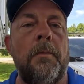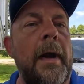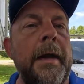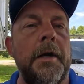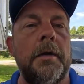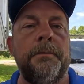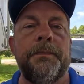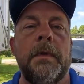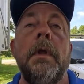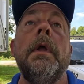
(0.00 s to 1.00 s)
right here.
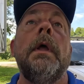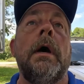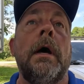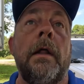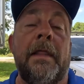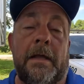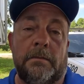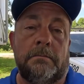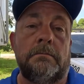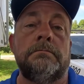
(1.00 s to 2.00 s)
That
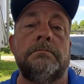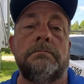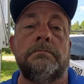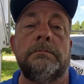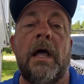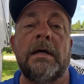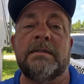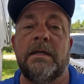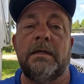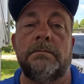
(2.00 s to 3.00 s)
lock
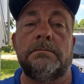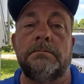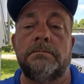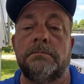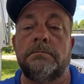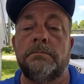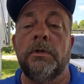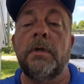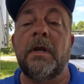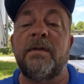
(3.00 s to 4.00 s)
set,
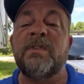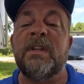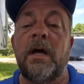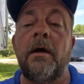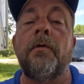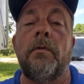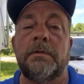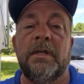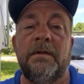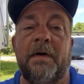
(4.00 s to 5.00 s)
you can have several
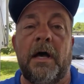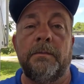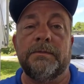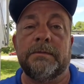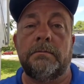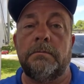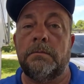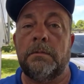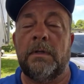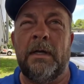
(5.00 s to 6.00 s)
key fobs,
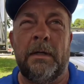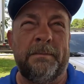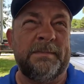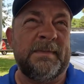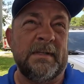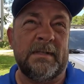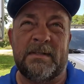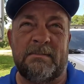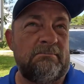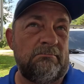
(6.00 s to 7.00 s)

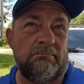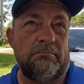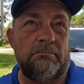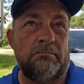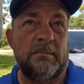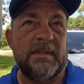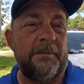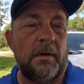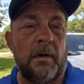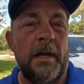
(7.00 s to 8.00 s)
6,
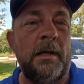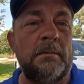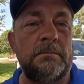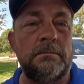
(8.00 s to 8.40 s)
7, or 8